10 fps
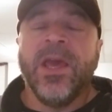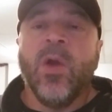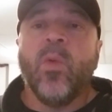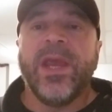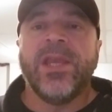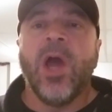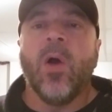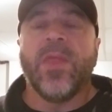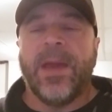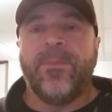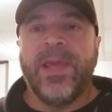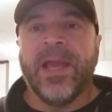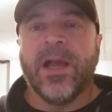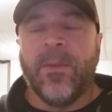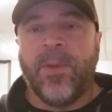We know that
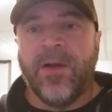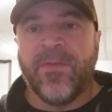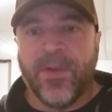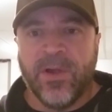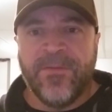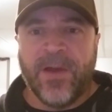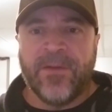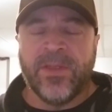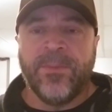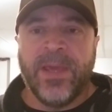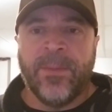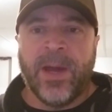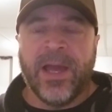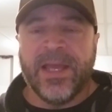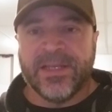being above 35 in the
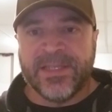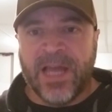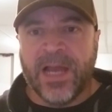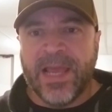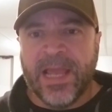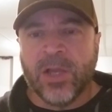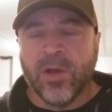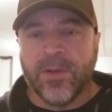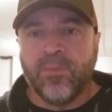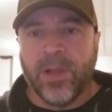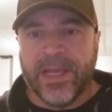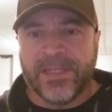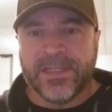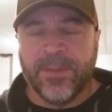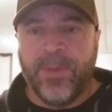BMI is not a good
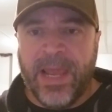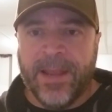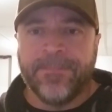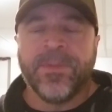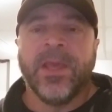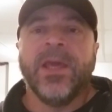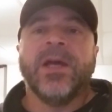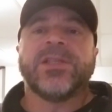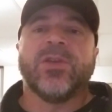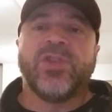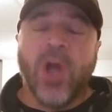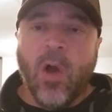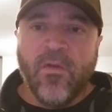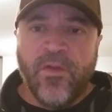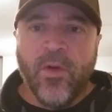place to be. So
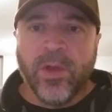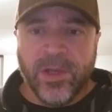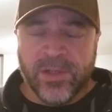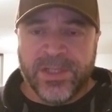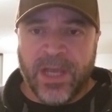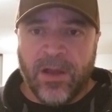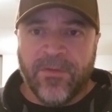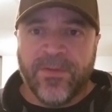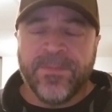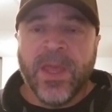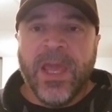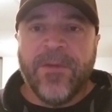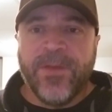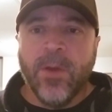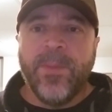don't fool yourself.
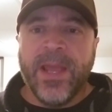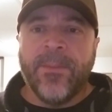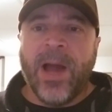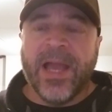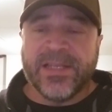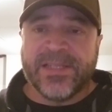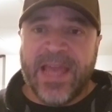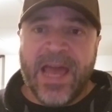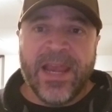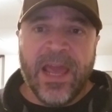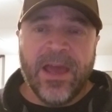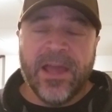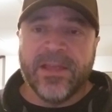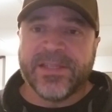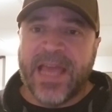If your BMI is
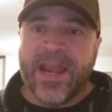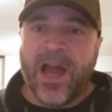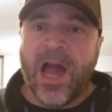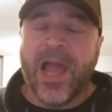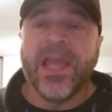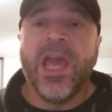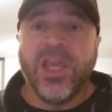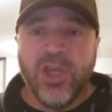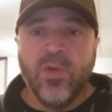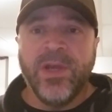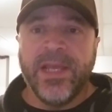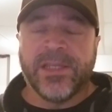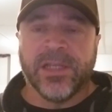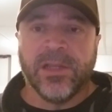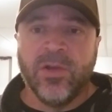that, is that high, you
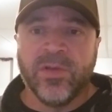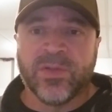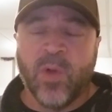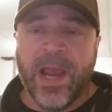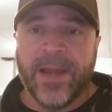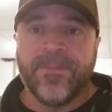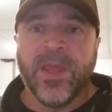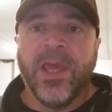need to lose weight.